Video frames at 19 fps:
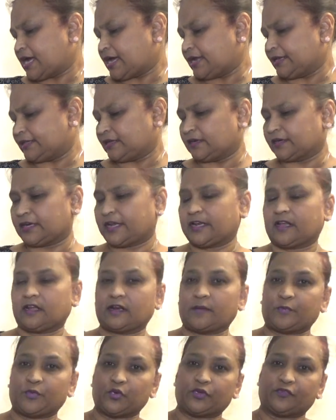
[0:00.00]
and it got it got
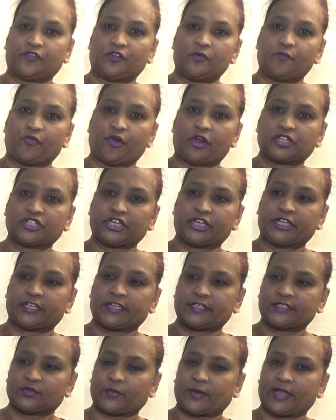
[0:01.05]
a beautiful brush in it
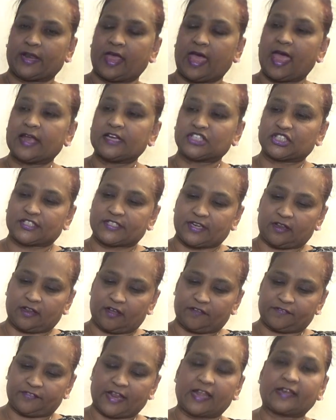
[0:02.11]
as well I just
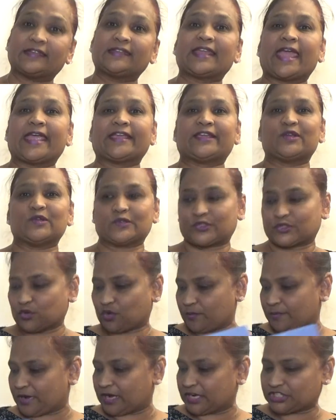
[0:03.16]
love that thank you
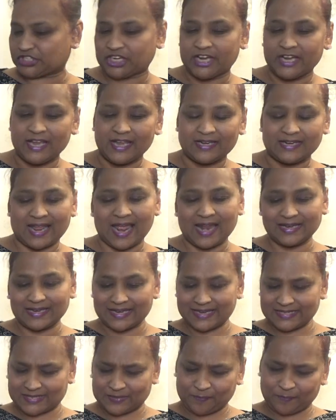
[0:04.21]
so much that
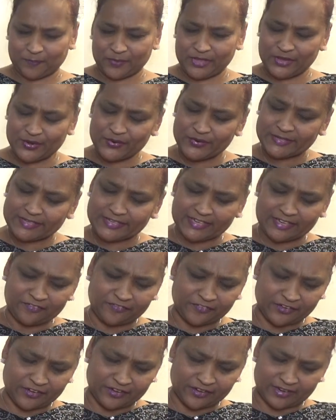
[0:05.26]
is
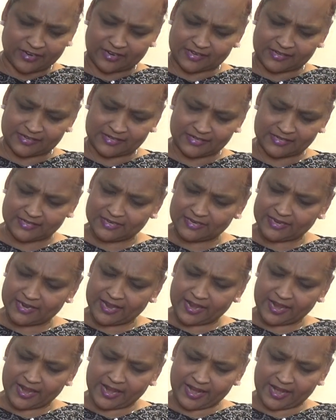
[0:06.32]
beautiful
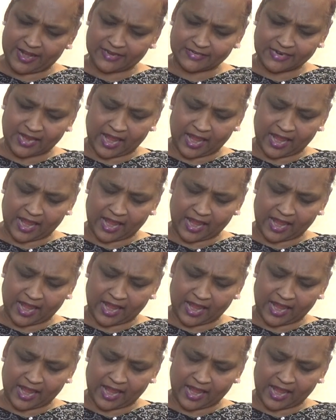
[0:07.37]
eight